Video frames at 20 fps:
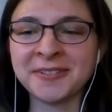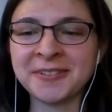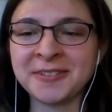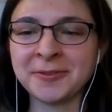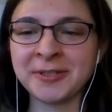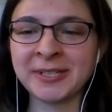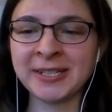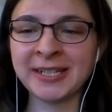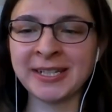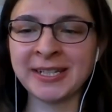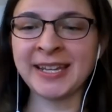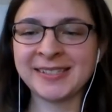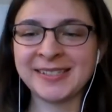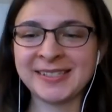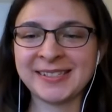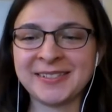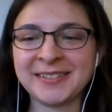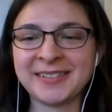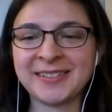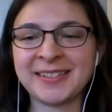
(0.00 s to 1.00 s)
Do you want to guess?
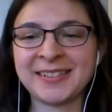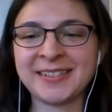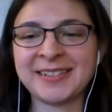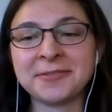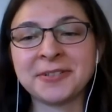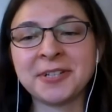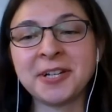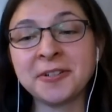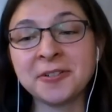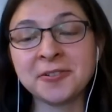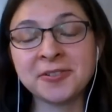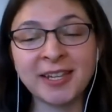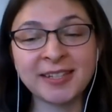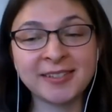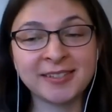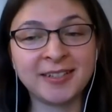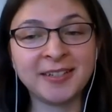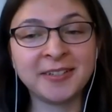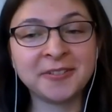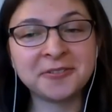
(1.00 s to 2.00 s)
See, Ricardo's
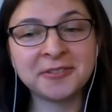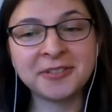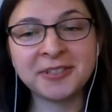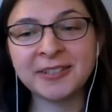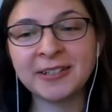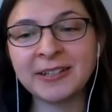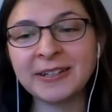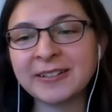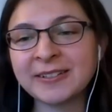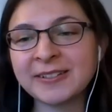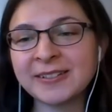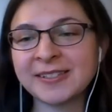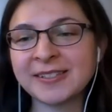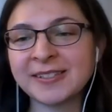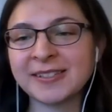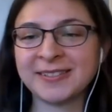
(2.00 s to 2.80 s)
guessing 100 years.